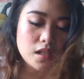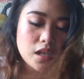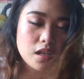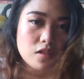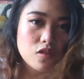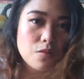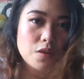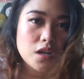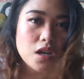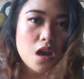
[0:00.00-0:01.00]
Like,
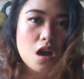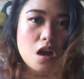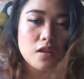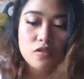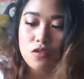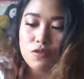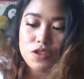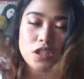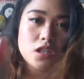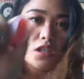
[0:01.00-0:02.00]
sobrang nakaka-soft
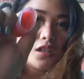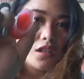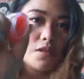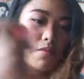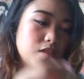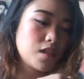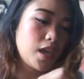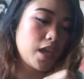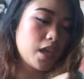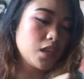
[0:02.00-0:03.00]
siya ng lips.
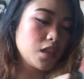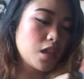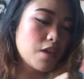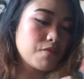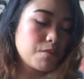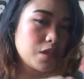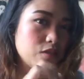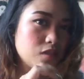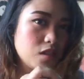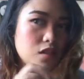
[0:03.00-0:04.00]
And I've been
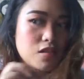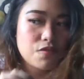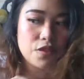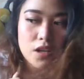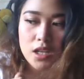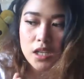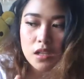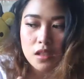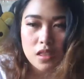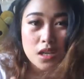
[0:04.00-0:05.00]
using this for like
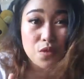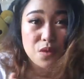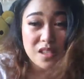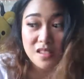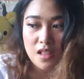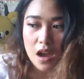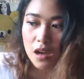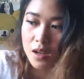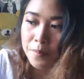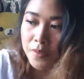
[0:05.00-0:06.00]
3 weeks na.
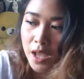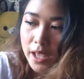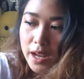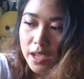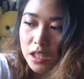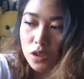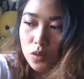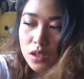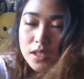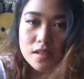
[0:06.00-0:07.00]
And I can
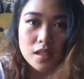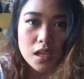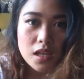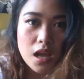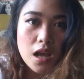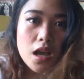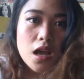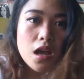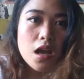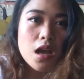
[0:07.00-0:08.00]
totally say na
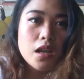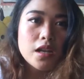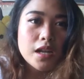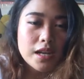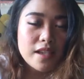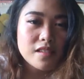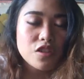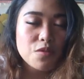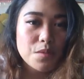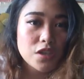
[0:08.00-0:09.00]

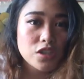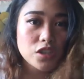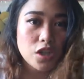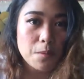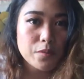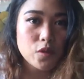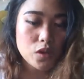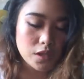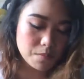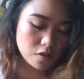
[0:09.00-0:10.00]
nag-lessen yung pag-chachap
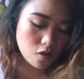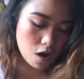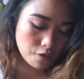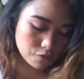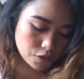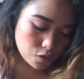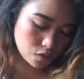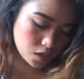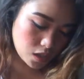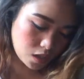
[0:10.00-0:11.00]
ng lips ko after
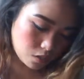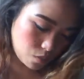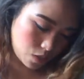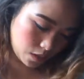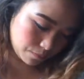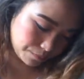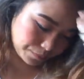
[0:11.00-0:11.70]
using that one.